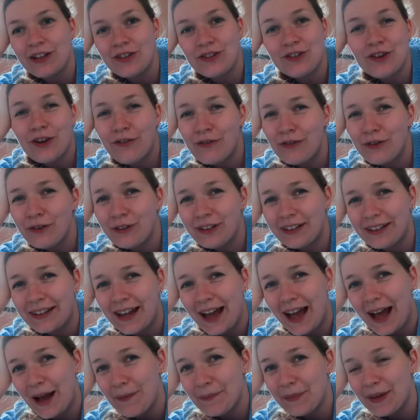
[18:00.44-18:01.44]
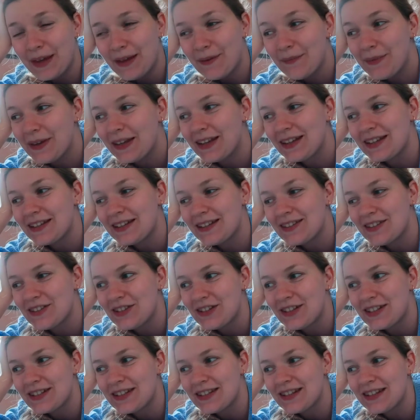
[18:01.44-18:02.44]
joyful and happy, because
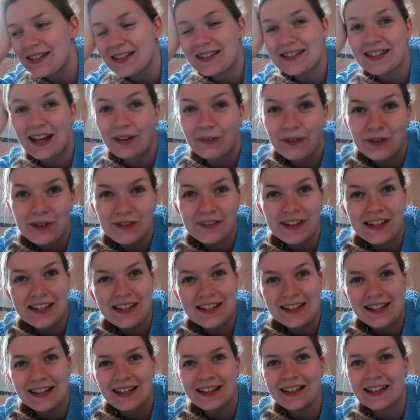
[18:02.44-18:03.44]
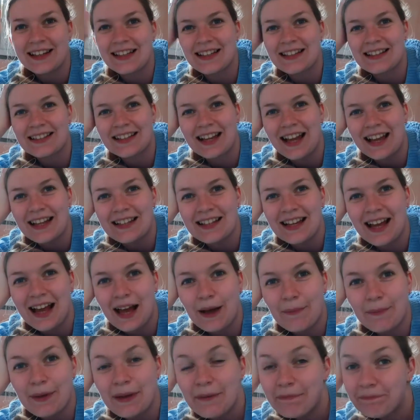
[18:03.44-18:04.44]
just the sound of it is kind of
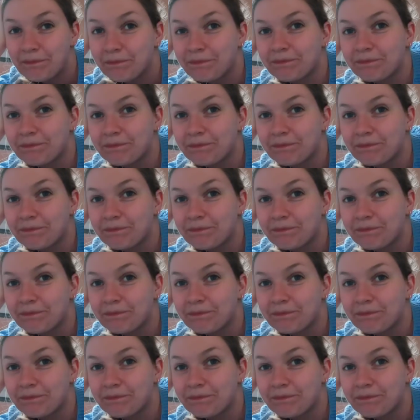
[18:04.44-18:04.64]
happy.